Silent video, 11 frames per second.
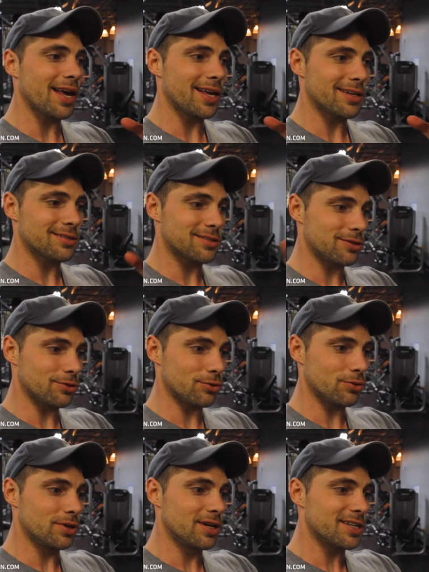is
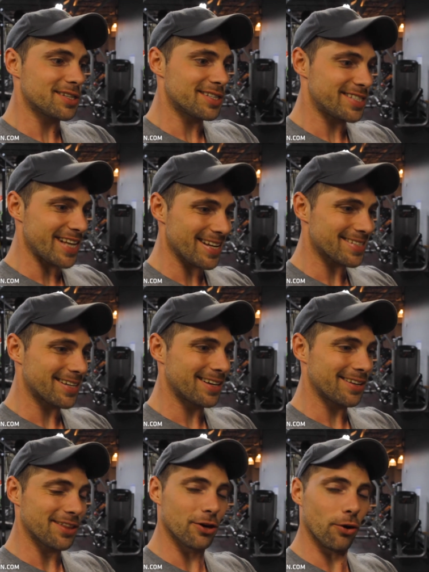to set
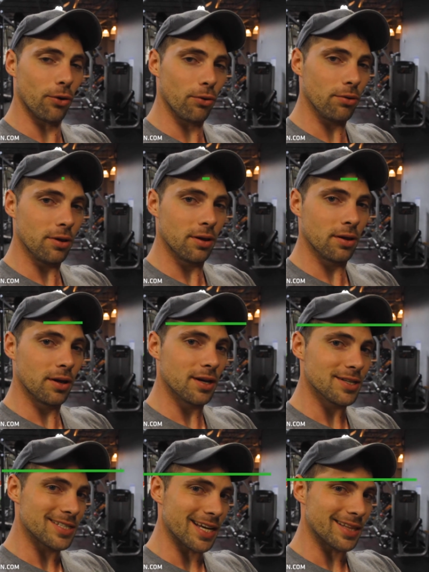the goal,
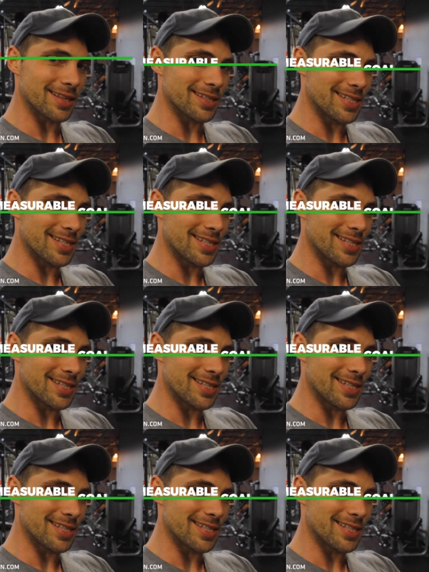set the